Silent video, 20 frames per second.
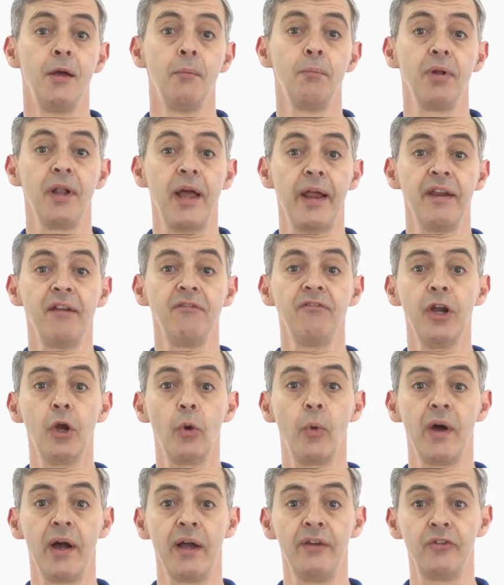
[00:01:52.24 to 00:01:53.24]
planning
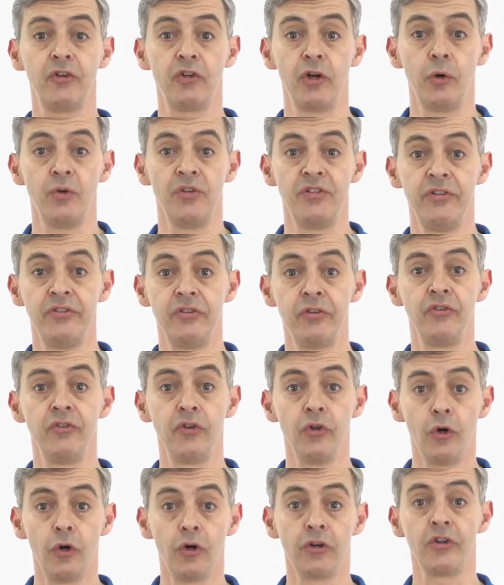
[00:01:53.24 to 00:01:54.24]
requires coaches to
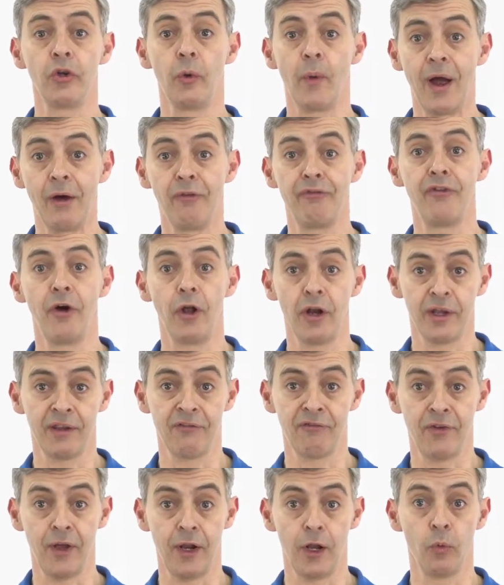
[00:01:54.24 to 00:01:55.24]
talk to our
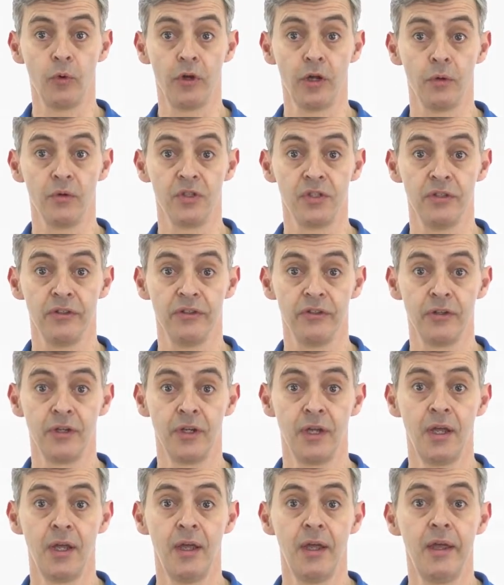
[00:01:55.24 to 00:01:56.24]
fellow coaches.
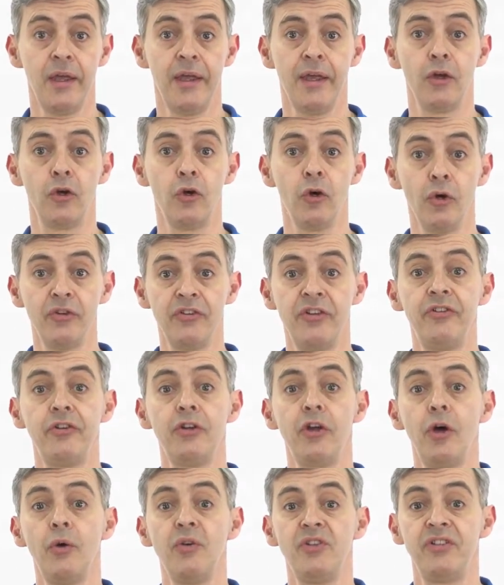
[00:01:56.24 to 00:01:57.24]
It causes
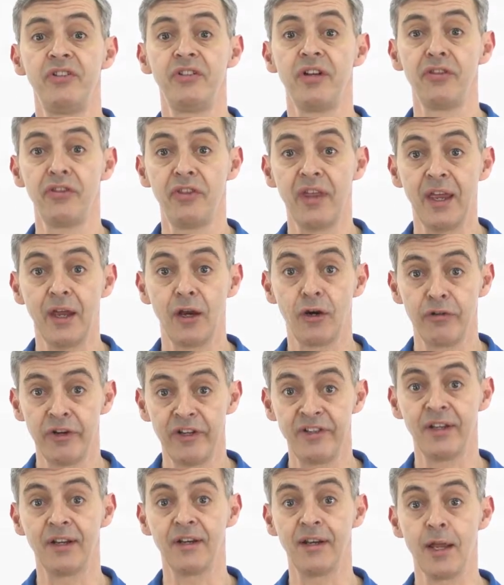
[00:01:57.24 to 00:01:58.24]
coaches to think
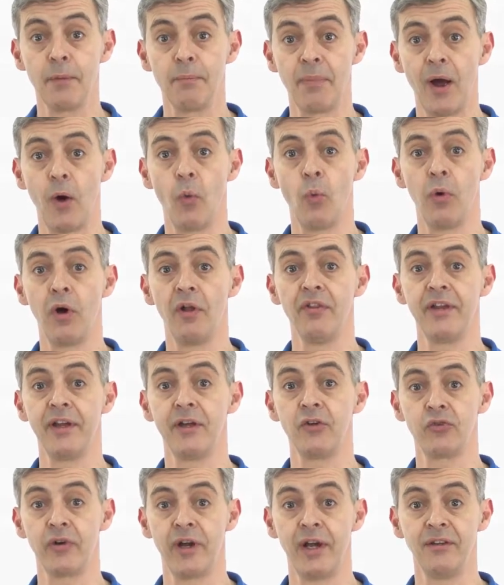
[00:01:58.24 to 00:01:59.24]
critically about what they
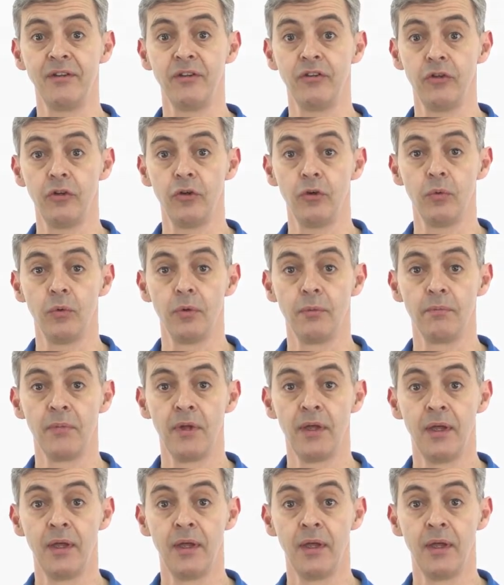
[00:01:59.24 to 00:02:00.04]
are trying to do.